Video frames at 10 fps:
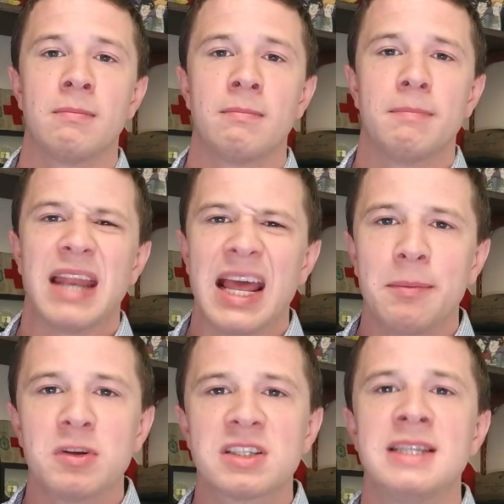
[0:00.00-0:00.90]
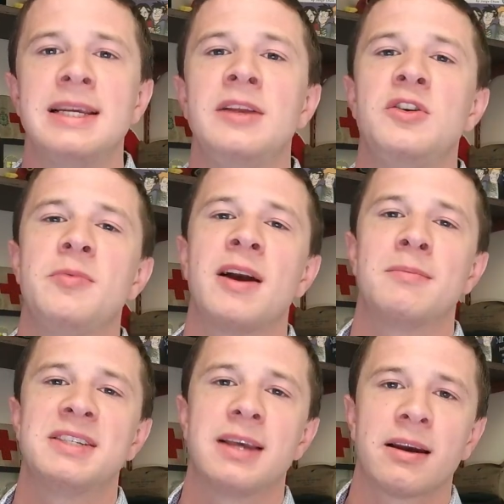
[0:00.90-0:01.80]
But animals continued to become
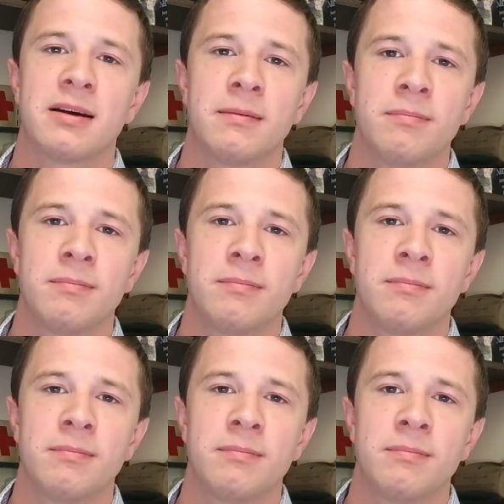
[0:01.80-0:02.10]
sick,